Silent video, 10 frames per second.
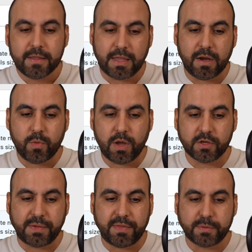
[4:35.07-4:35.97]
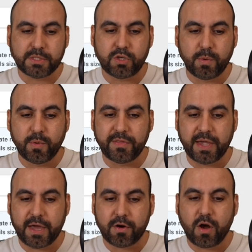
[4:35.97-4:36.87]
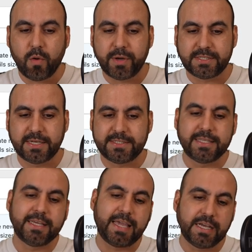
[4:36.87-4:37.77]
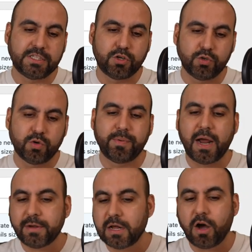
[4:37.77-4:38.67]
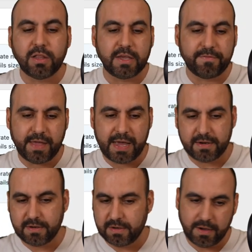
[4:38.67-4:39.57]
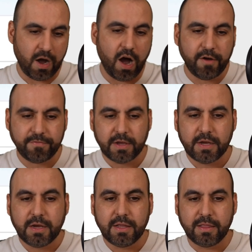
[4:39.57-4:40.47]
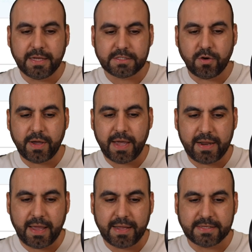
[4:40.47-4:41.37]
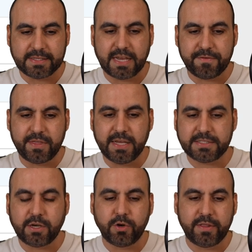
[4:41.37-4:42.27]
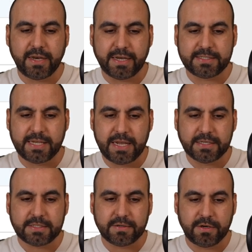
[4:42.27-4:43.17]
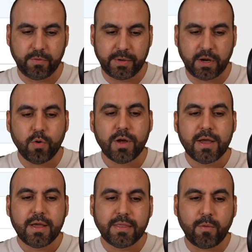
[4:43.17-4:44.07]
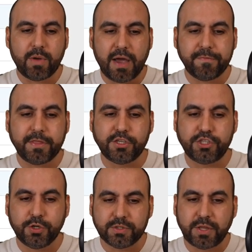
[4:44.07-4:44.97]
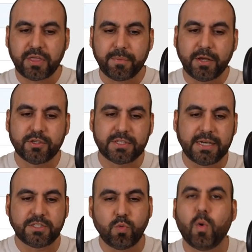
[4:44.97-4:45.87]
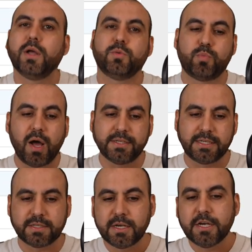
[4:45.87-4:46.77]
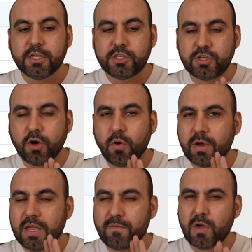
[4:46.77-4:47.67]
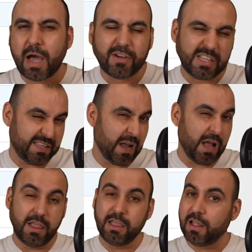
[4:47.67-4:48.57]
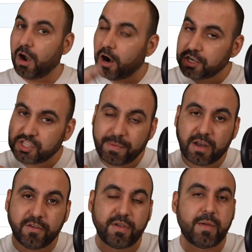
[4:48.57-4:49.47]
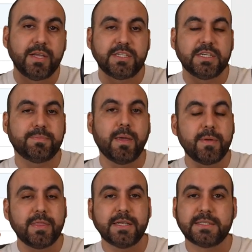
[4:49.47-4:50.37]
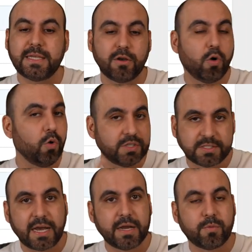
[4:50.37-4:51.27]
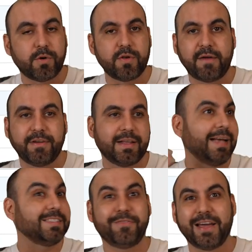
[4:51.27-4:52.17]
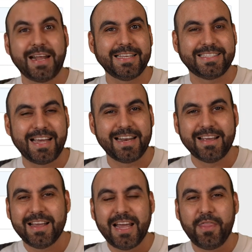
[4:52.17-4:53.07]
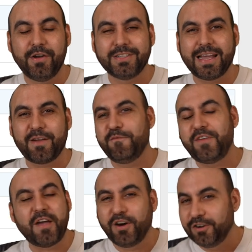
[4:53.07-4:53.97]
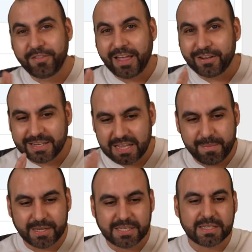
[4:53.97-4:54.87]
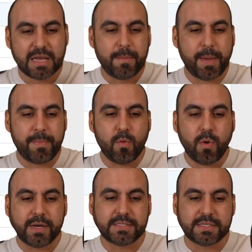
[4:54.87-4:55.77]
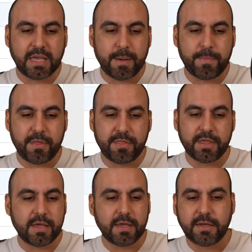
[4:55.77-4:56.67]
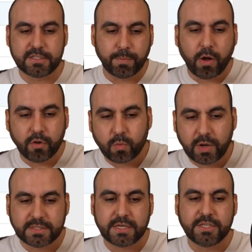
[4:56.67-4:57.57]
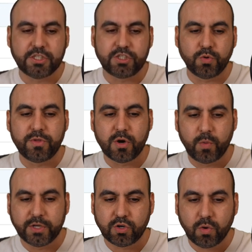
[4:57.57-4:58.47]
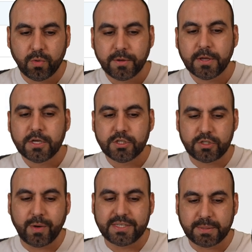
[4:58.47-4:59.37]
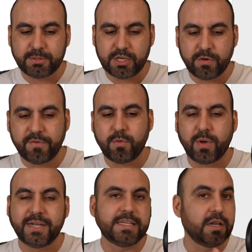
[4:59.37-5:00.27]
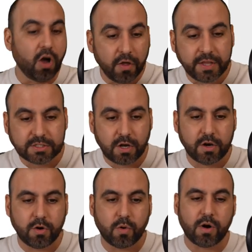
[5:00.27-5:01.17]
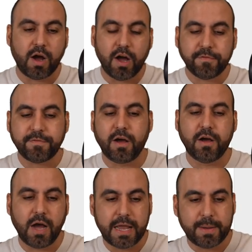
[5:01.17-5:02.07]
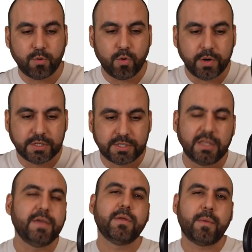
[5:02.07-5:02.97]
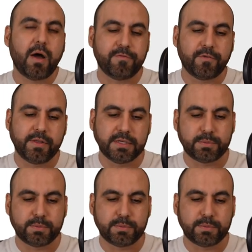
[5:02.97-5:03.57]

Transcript: Then we also have the option to remove the header, always set to cache control private. I'll leave that uh, off. Let's go ahead and save this and go to the next settings. Here we go. Then we have to choose the thumbnail size you want to process. So if you have a, a large amount of images, maybe this is an old site where you have a classified ad site and there's like 500,000 images, maybe you want to skip the smaller ones and just do the original. So it's up to you if you want to set all these on or off. I am going to leave them on for this